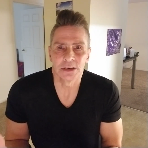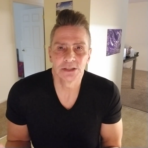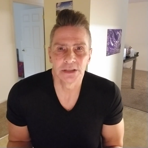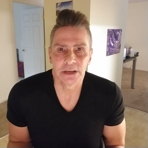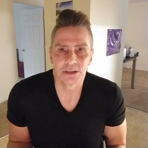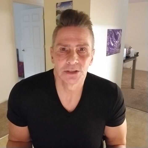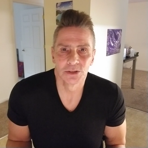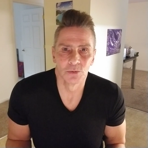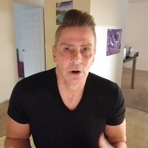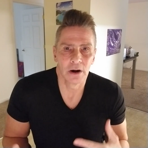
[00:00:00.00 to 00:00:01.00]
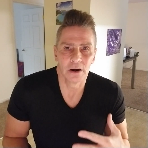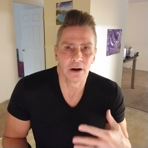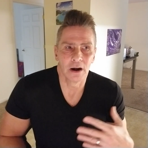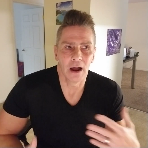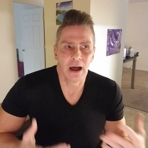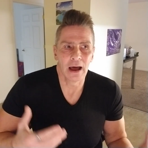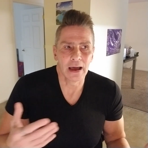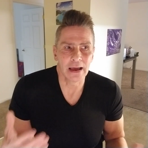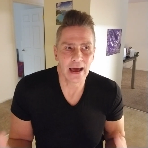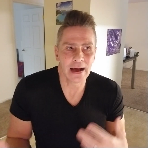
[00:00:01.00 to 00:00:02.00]
incidents where
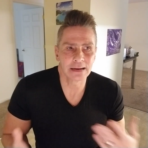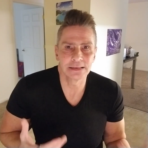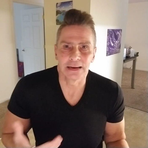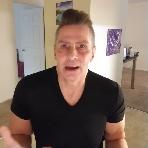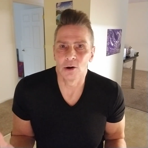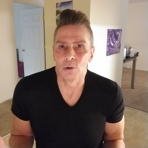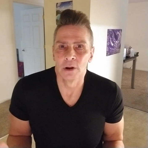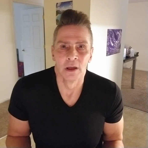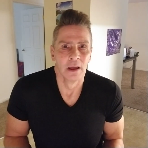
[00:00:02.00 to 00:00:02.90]
I acted out